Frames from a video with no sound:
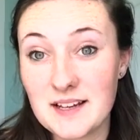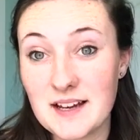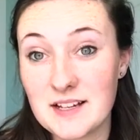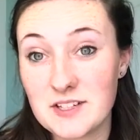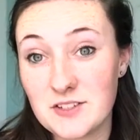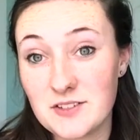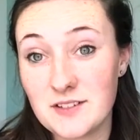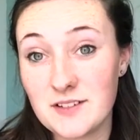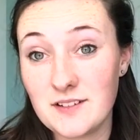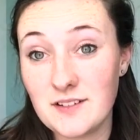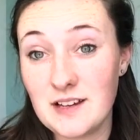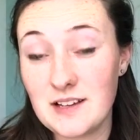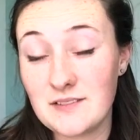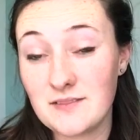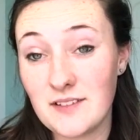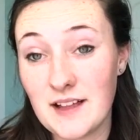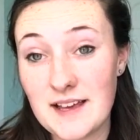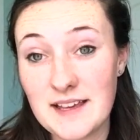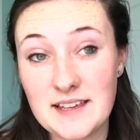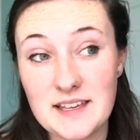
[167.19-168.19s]
I actually
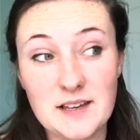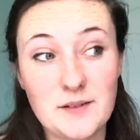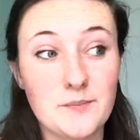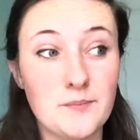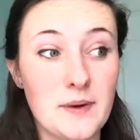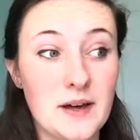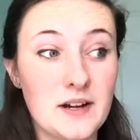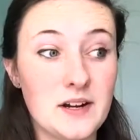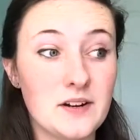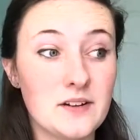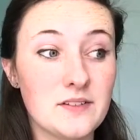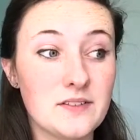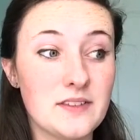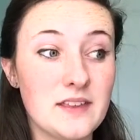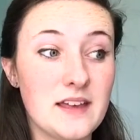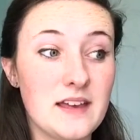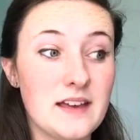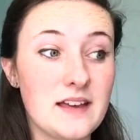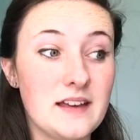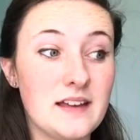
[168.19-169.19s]
like it better
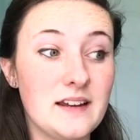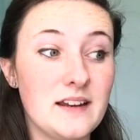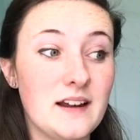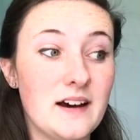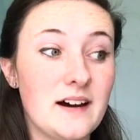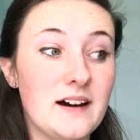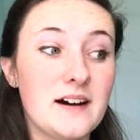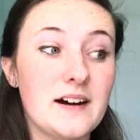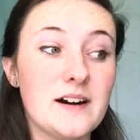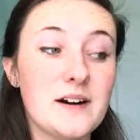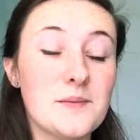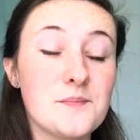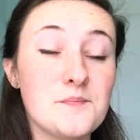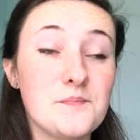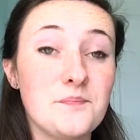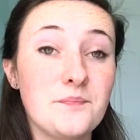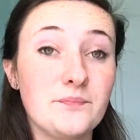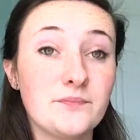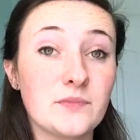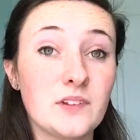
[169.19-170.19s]

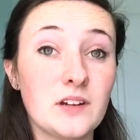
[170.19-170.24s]
than